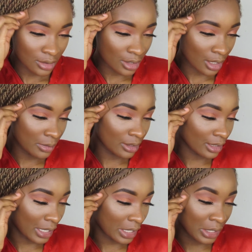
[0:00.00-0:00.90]
I'm
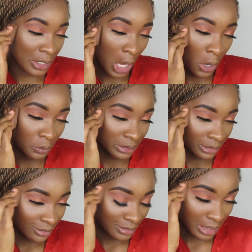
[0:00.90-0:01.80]
looking like
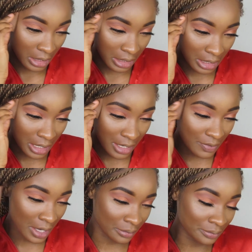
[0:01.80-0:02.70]
golden. I
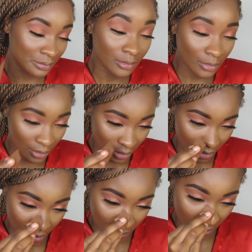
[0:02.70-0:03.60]
love it.
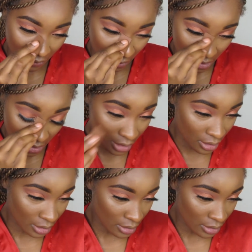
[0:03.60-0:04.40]
I'm here for this look.